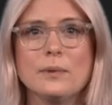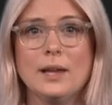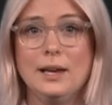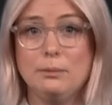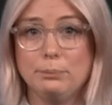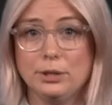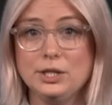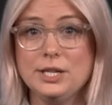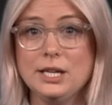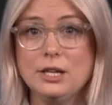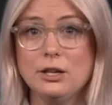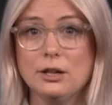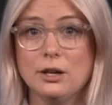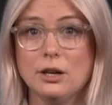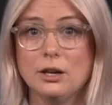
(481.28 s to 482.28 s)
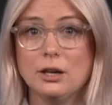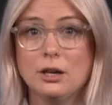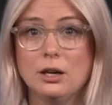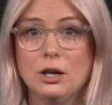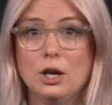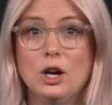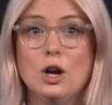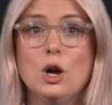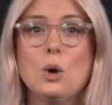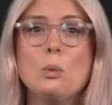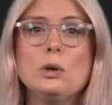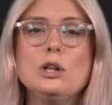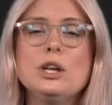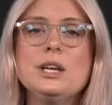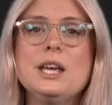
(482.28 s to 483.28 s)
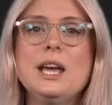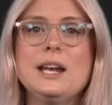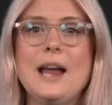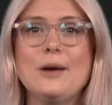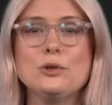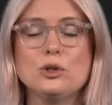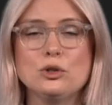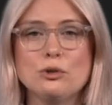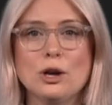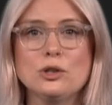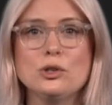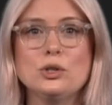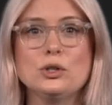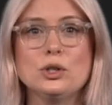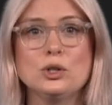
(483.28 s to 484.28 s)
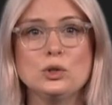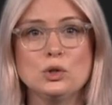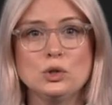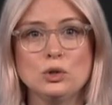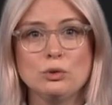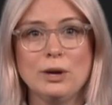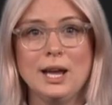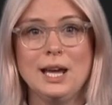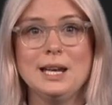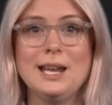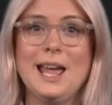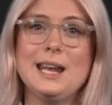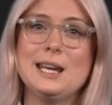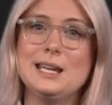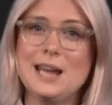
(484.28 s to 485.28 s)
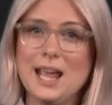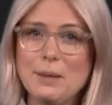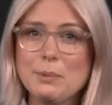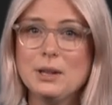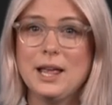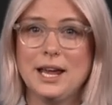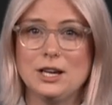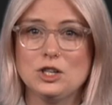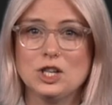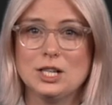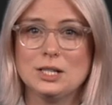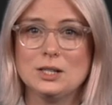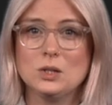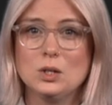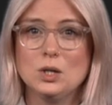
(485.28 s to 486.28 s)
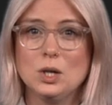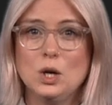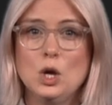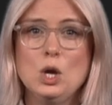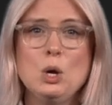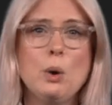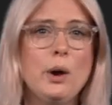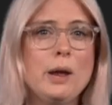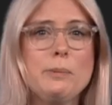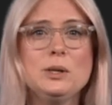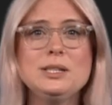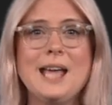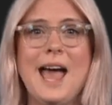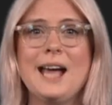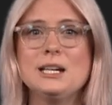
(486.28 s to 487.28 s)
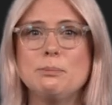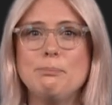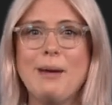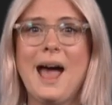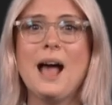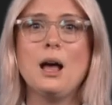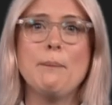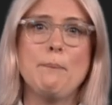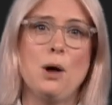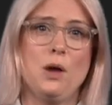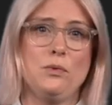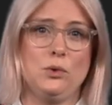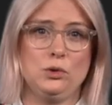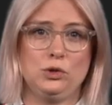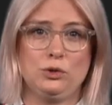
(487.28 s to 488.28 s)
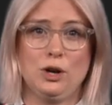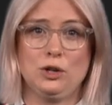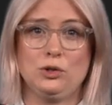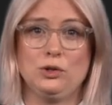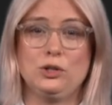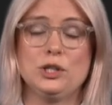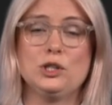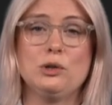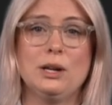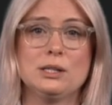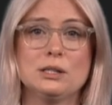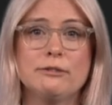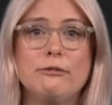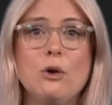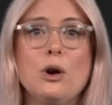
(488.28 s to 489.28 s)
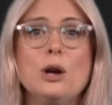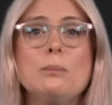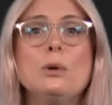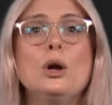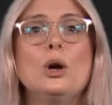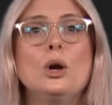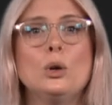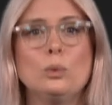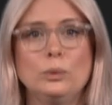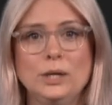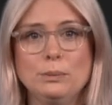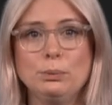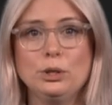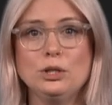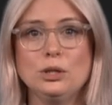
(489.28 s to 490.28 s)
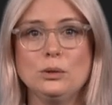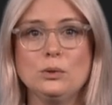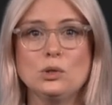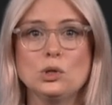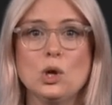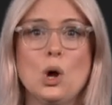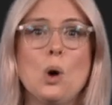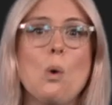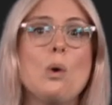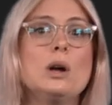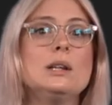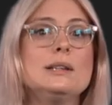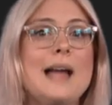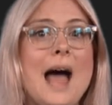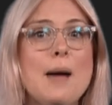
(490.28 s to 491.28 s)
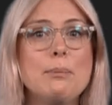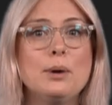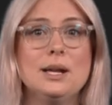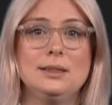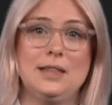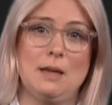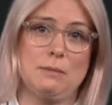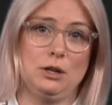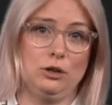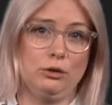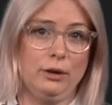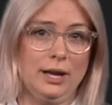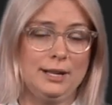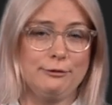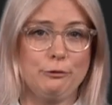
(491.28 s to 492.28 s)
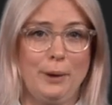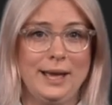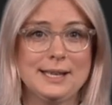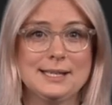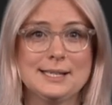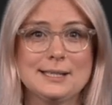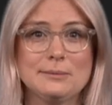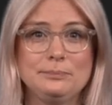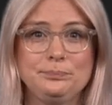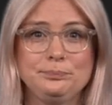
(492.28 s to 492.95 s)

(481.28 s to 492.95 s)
In particular, we're looking at how structures constrain and enable agents who are able to act back upon those structures to transform, reproduce, or elaborate them in creative ways.